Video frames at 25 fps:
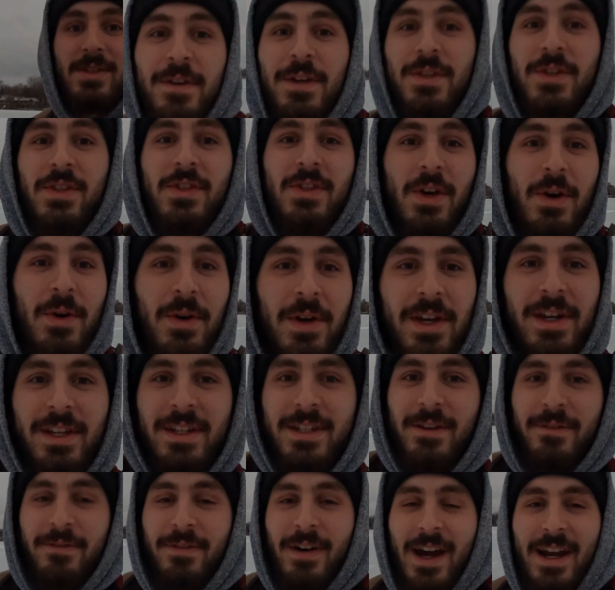It feels so
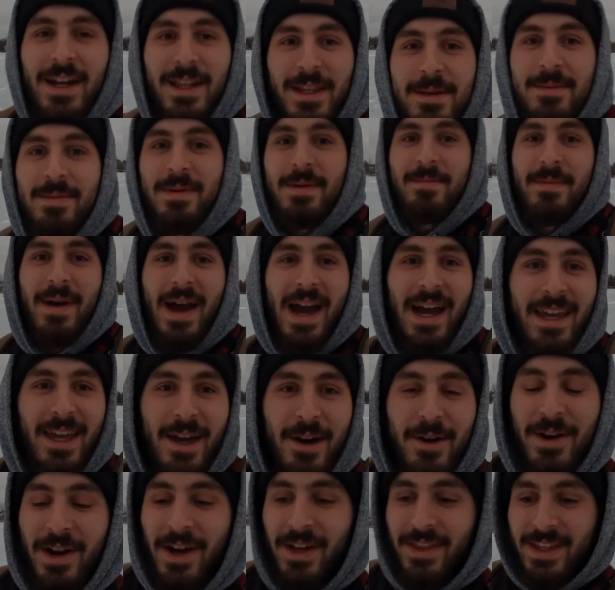good to finally be
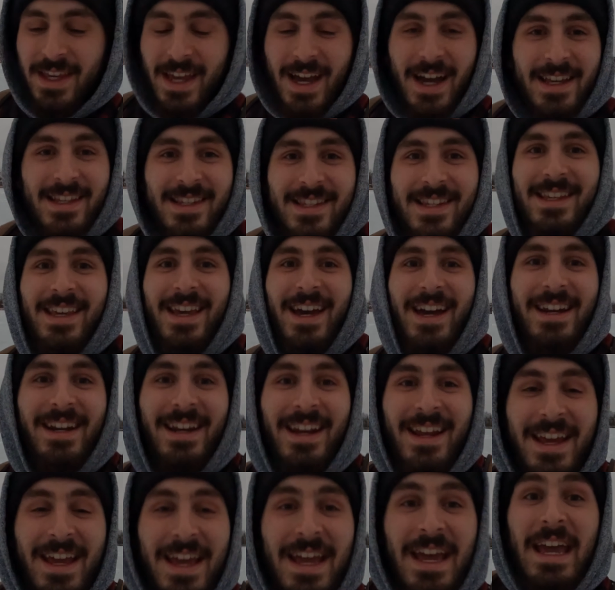back out on the ice
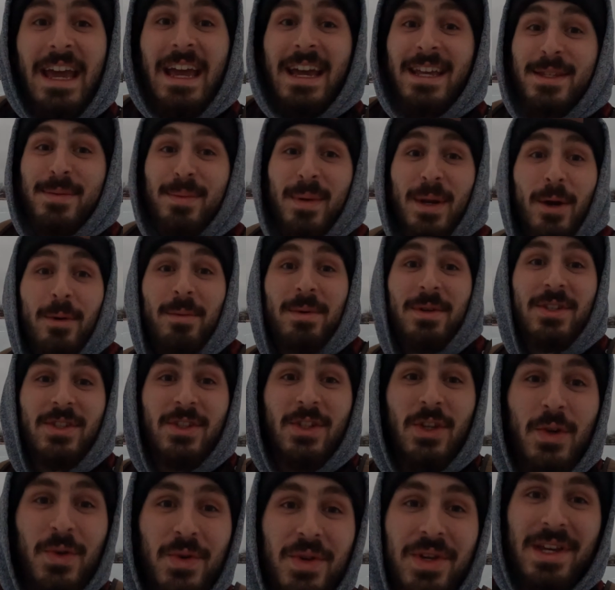again. It's been
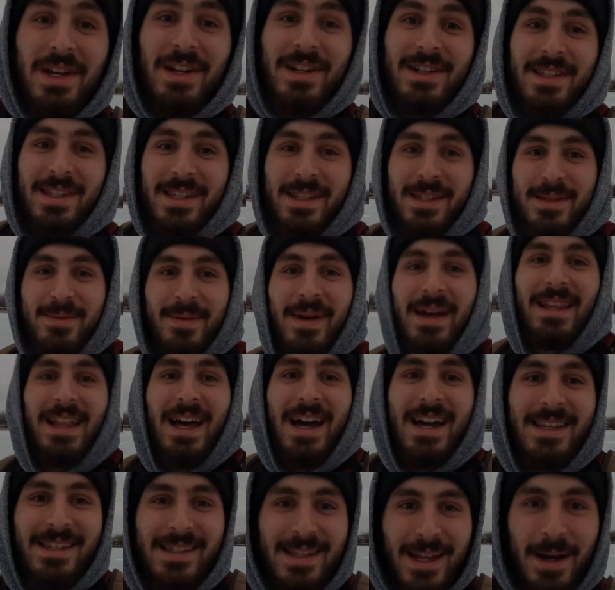almost two years since my
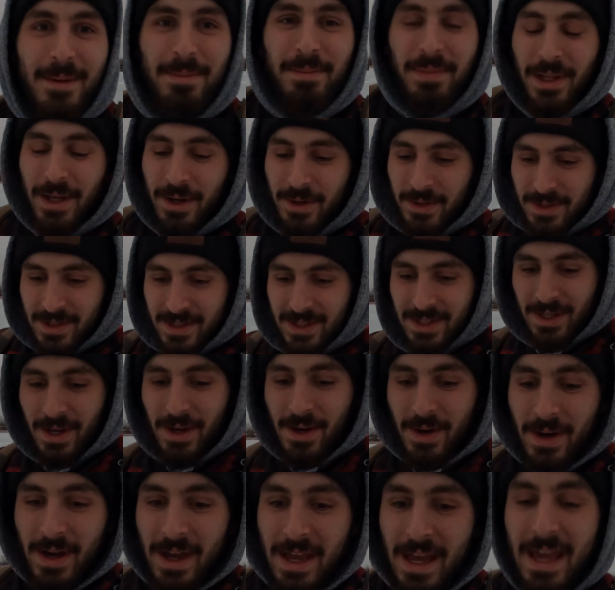last upload,
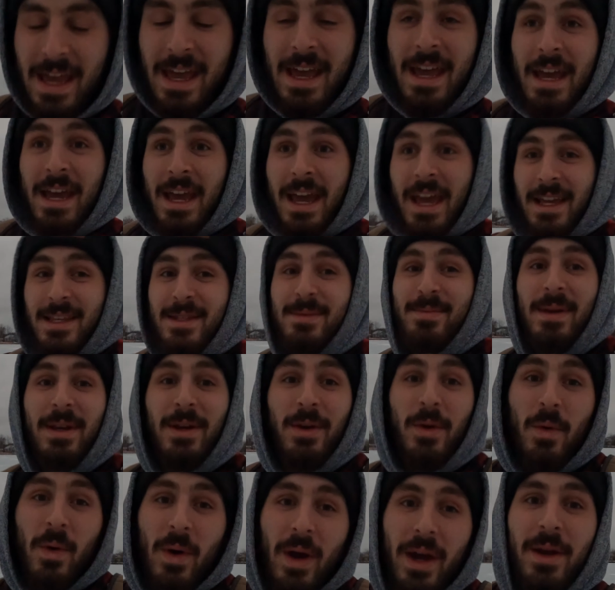so it's
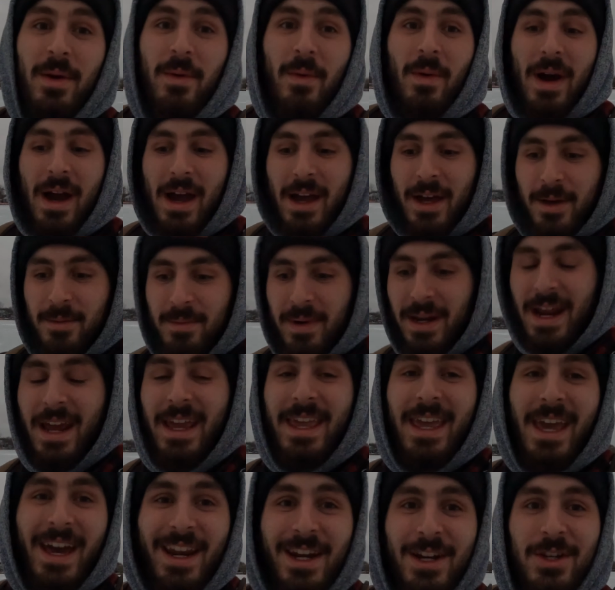been quite a while, but
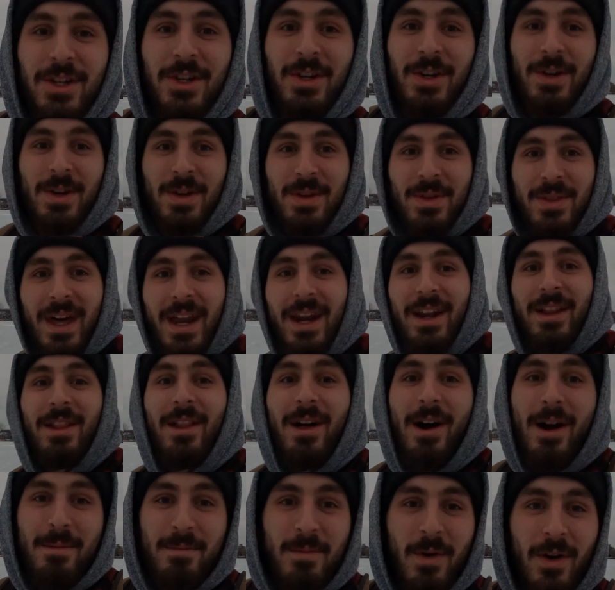I can assure you that a
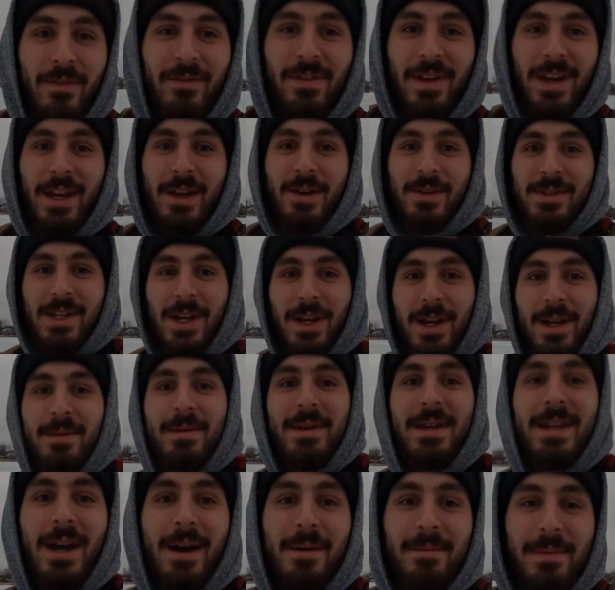lot more videos are
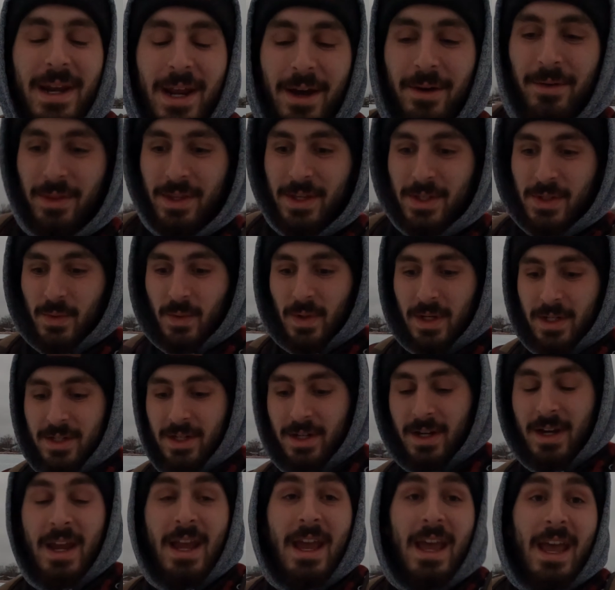gonna be coming out this
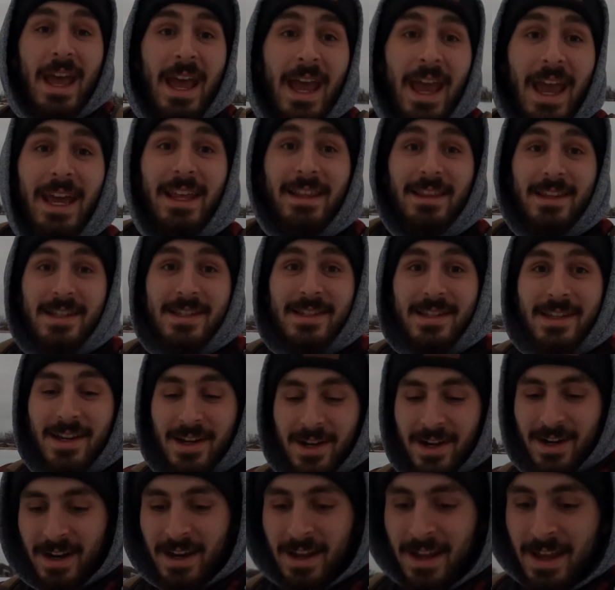winter and this
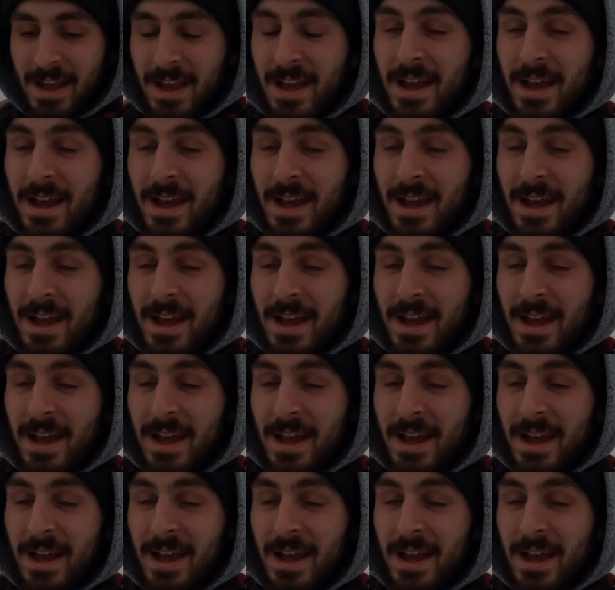year.